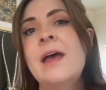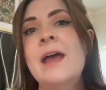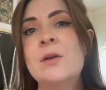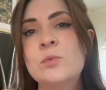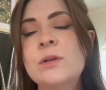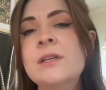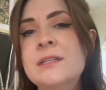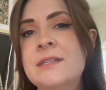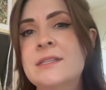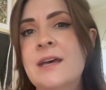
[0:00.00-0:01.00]
and really
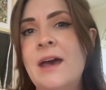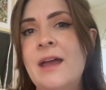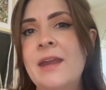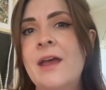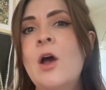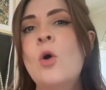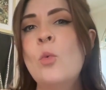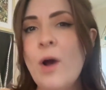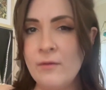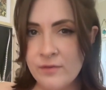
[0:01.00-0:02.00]
decide
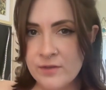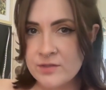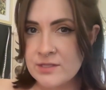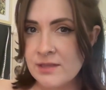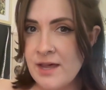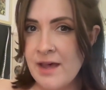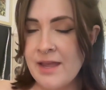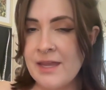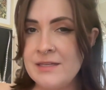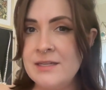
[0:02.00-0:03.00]
what feels
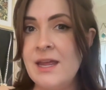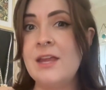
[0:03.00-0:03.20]
aligned